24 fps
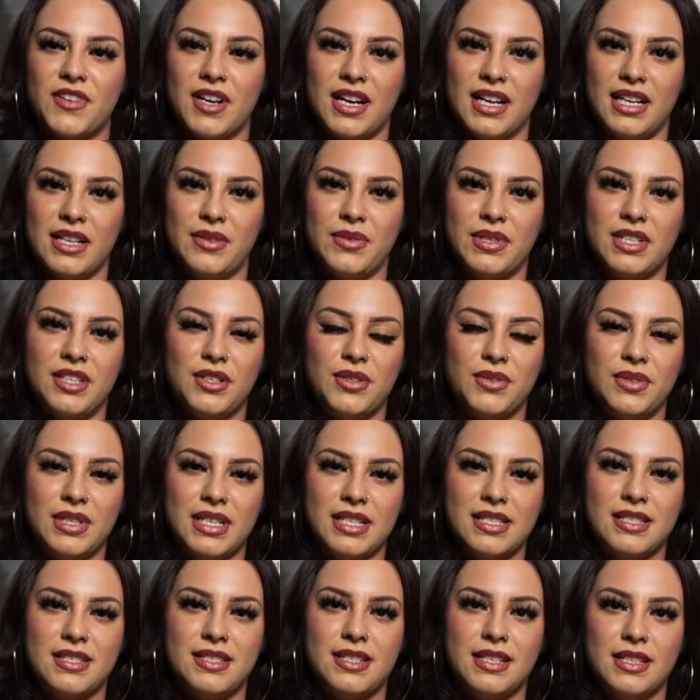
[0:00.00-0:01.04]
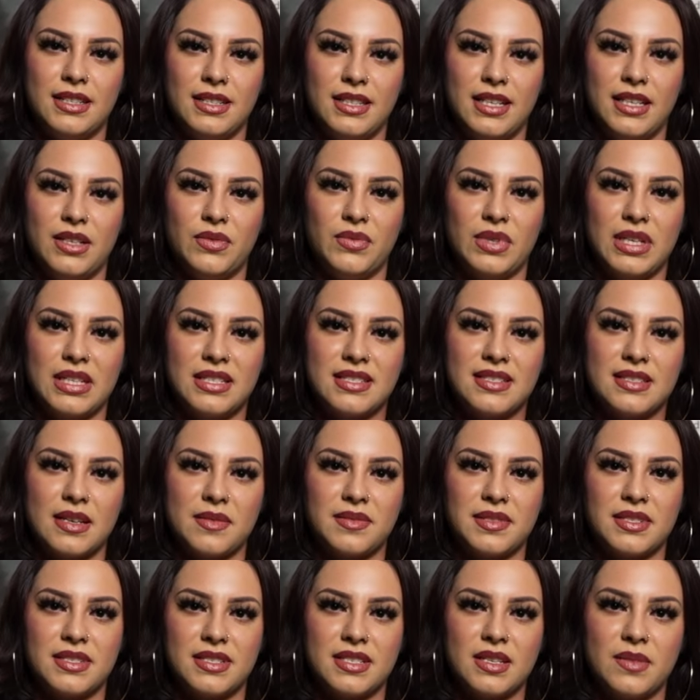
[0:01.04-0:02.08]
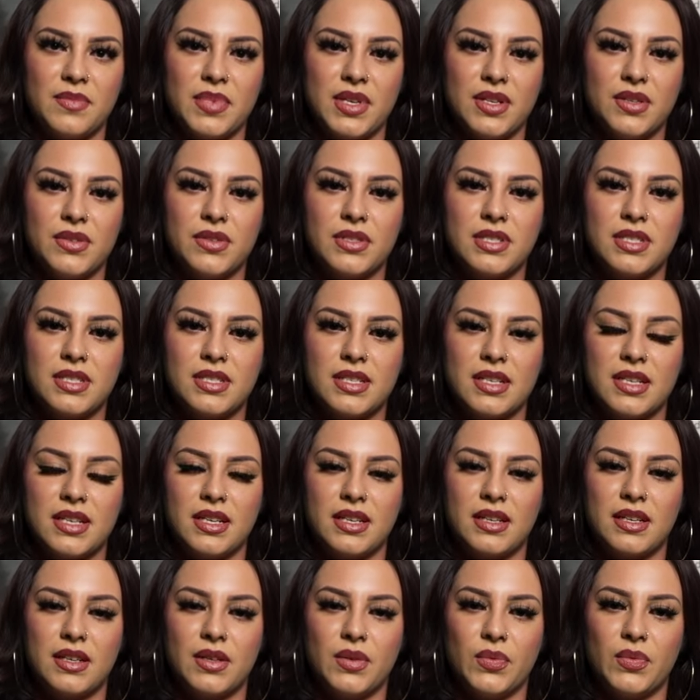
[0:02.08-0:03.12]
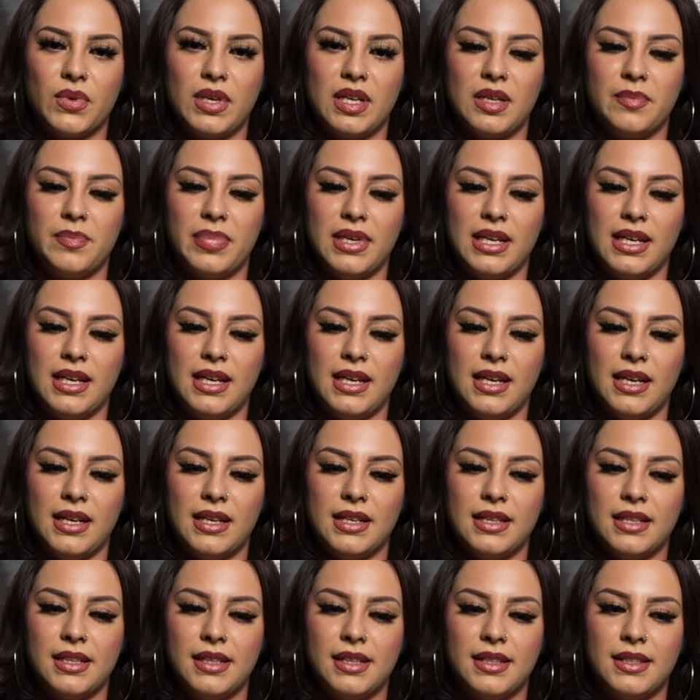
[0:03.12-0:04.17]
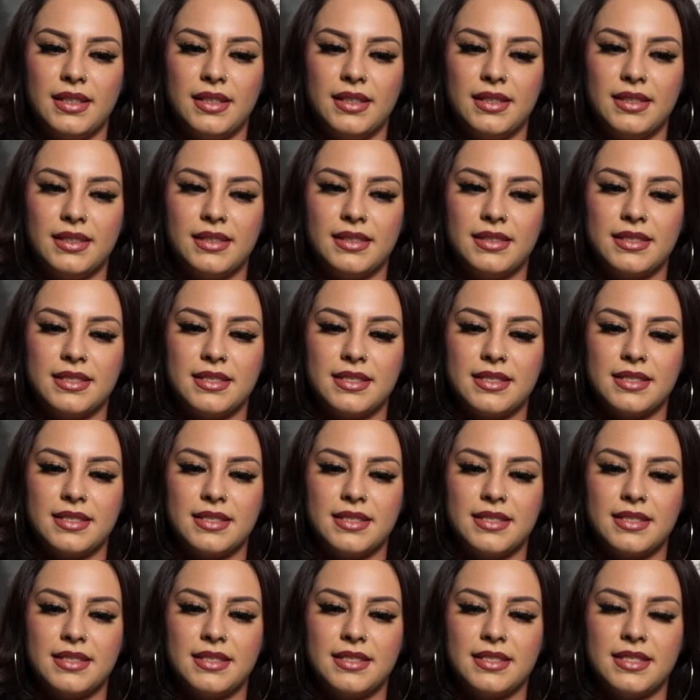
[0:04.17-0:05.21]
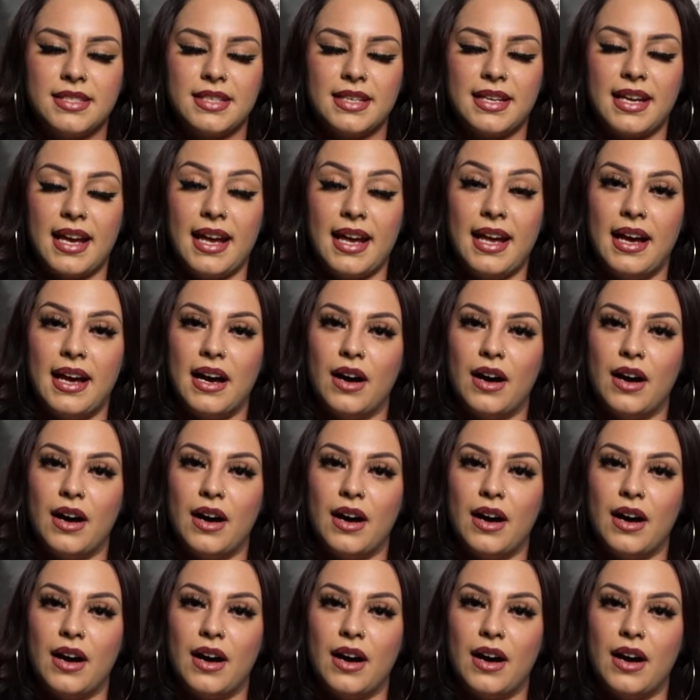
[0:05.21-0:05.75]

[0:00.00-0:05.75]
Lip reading: for anyone who is dealing with substance abuse would be to get